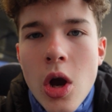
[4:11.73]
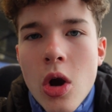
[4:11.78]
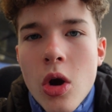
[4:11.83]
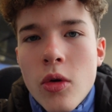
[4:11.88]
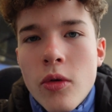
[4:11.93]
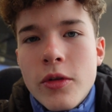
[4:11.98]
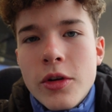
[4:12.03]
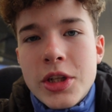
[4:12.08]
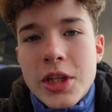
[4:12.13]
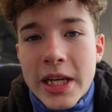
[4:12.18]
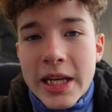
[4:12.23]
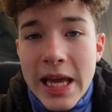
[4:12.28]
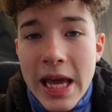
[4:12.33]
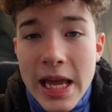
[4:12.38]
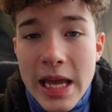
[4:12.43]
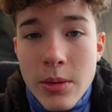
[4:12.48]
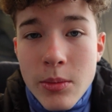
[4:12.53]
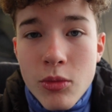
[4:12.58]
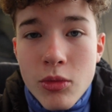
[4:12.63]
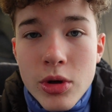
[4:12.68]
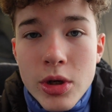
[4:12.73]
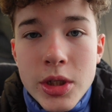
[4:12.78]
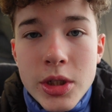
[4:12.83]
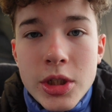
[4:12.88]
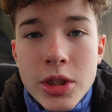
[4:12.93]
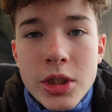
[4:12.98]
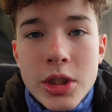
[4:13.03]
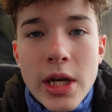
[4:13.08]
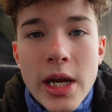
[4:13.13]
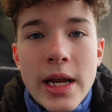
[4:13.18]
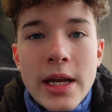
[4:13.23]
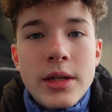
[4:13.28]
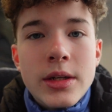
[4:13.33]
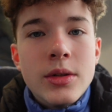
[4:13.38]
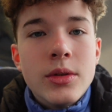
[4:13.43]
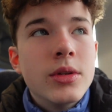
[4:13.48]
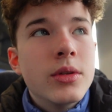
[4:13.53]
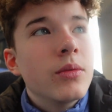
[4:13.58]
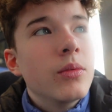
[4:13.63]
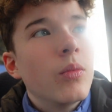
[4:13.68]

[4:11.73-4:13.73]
over to Cambridge, and